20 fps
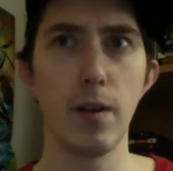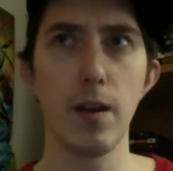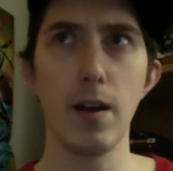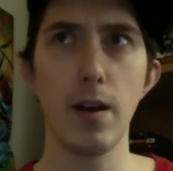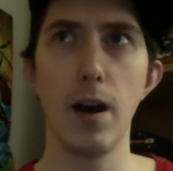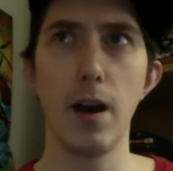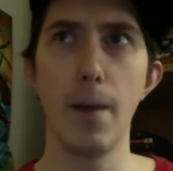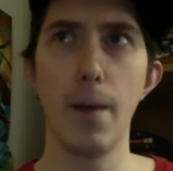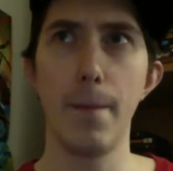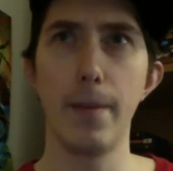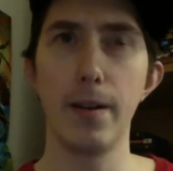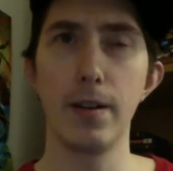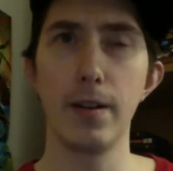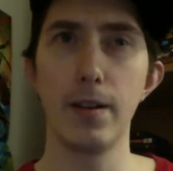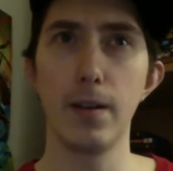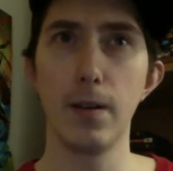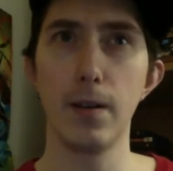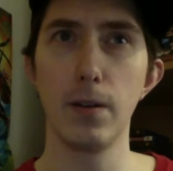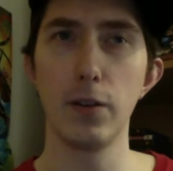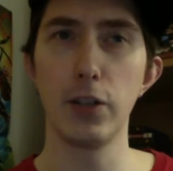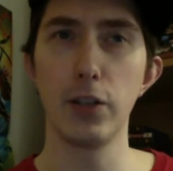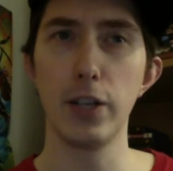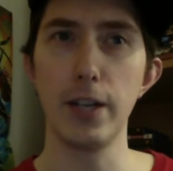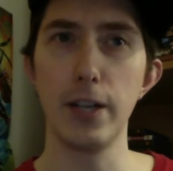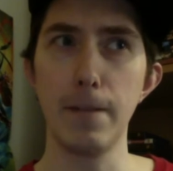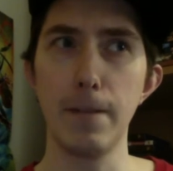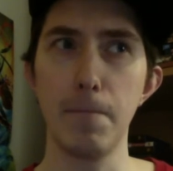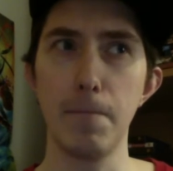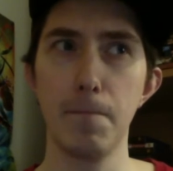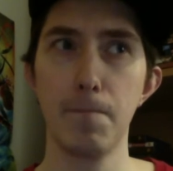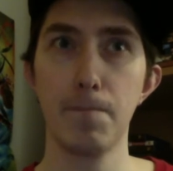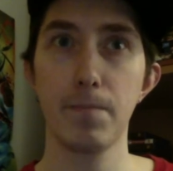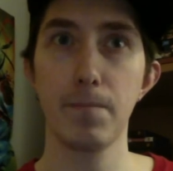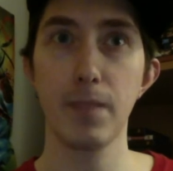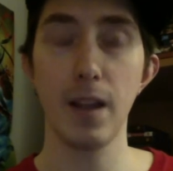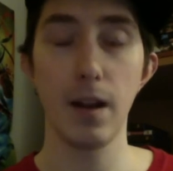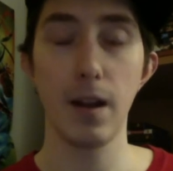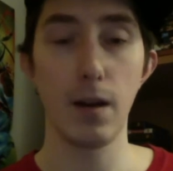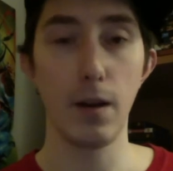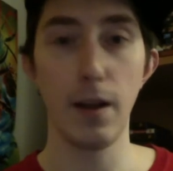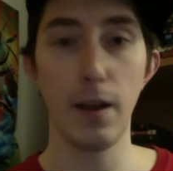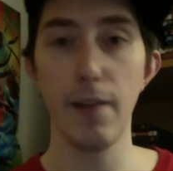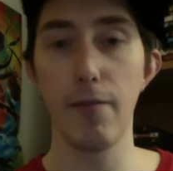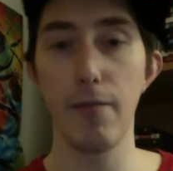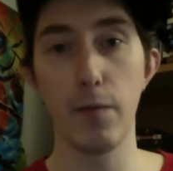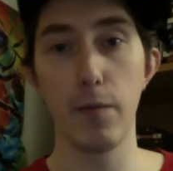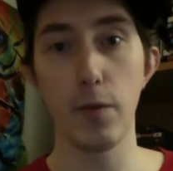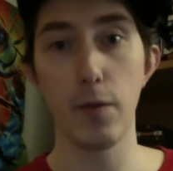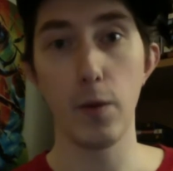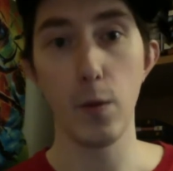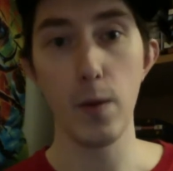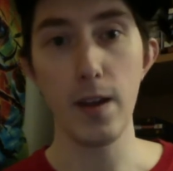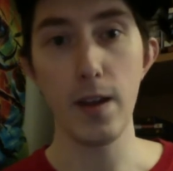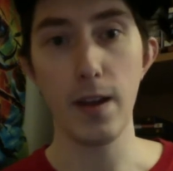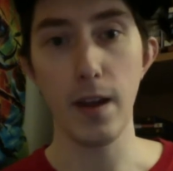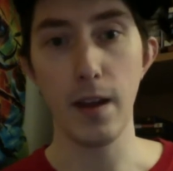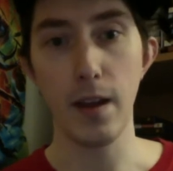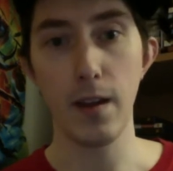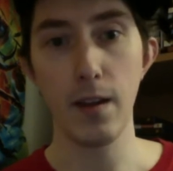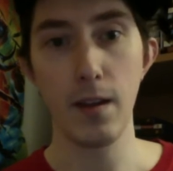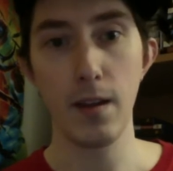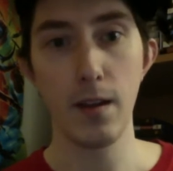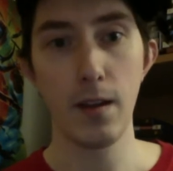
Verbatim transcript: up until she left for a weekend,